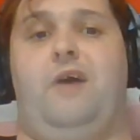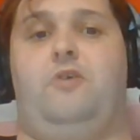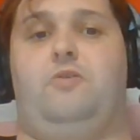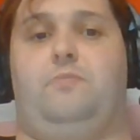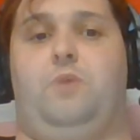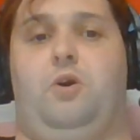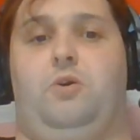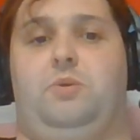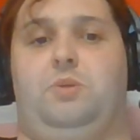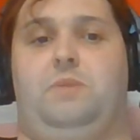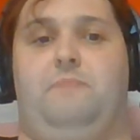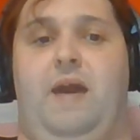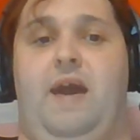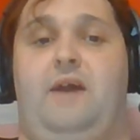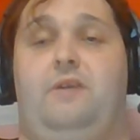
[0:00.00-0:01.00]
counterparts
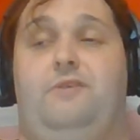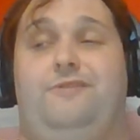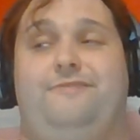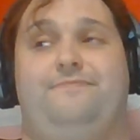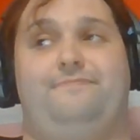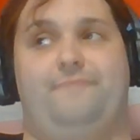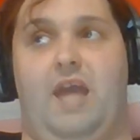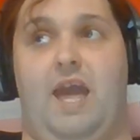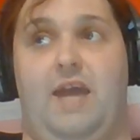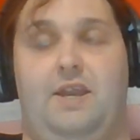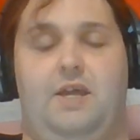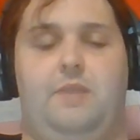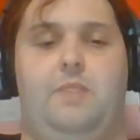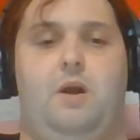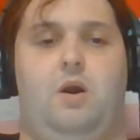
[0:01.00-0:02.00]
in battle
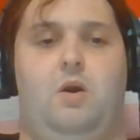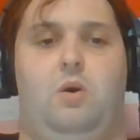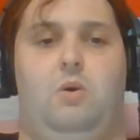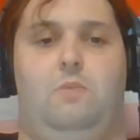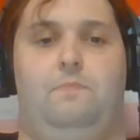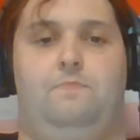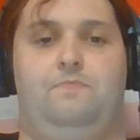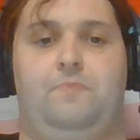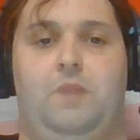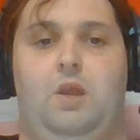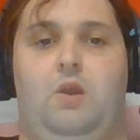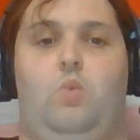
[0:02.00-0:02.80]
and in the home.